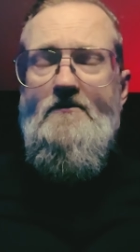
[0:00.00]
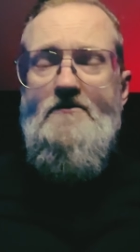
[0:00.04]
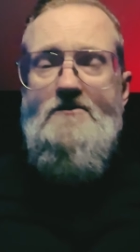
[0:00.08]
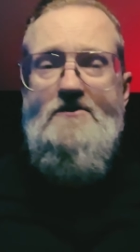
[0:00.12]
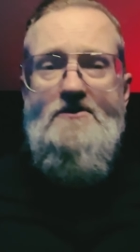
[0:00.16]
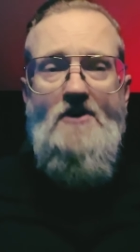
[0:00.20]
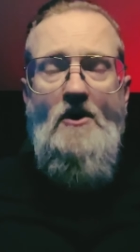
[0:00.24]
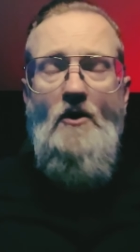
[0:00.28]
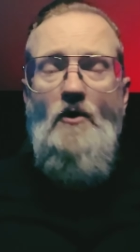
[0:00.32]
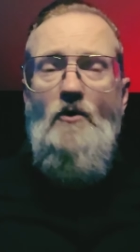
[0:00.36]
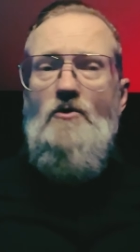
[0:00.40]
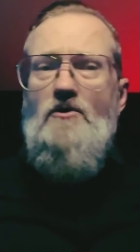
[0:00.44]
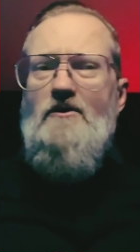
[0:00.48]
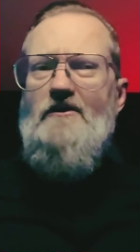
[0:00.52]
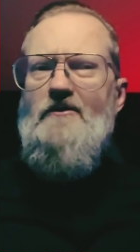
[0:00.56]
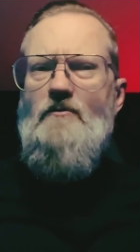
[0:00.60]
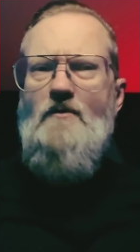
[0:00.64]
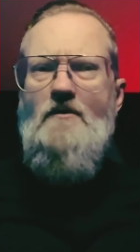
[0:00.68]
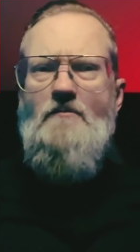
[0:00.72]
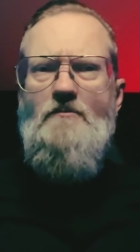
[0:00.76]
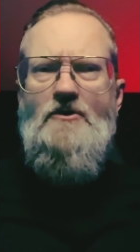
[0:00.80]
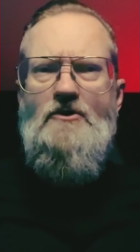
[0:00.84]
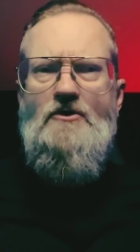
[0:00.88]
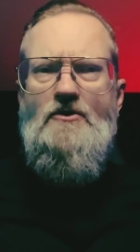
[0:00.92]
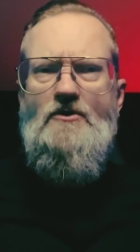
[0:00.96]
totally
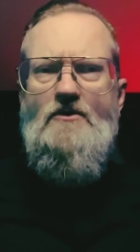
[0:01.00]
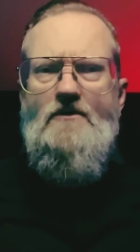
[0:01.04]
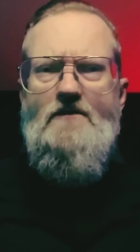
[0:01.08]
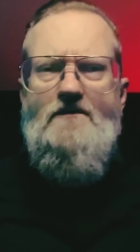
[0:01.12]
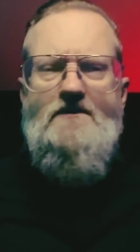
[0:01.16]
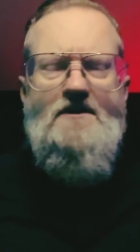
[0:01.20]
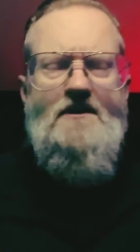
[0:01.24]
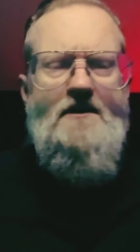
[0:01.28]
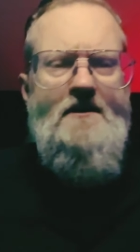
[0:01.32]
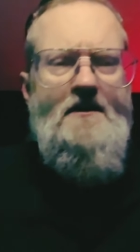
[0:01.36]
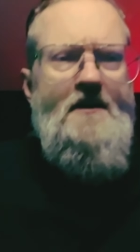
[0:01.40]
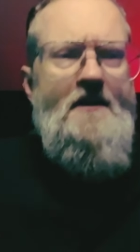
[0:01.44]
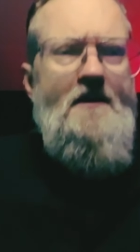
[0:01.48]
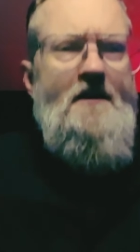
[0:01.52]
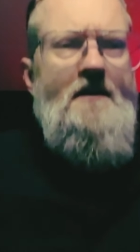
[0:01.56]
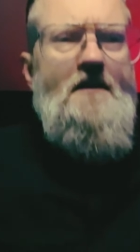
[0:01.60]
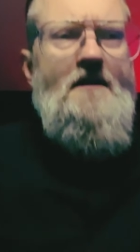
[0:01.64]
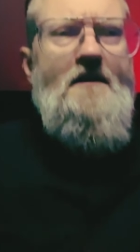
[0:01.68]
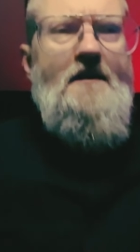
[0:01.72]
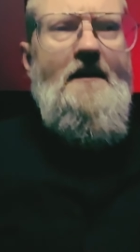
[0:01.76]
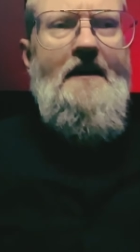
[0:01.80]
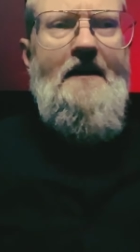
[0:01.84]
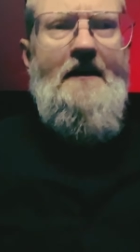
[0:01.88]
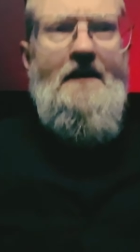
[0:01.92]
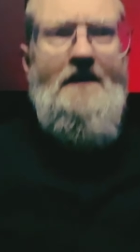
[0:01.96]
removed
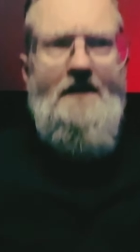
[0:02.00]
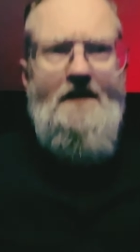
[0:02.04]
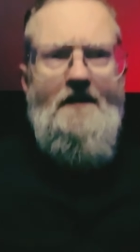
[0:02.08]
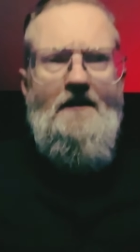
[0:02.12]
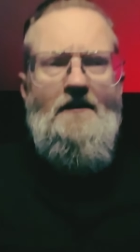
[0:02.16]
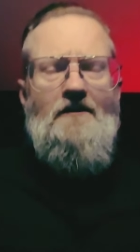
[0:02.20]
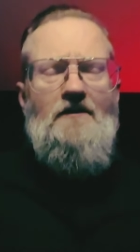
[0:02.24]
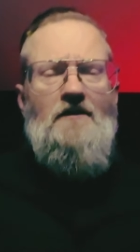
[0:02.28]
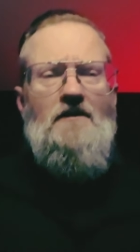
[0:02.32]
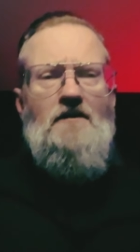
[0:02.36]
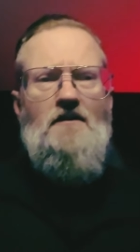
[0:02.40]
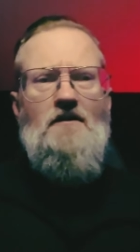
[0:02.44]
and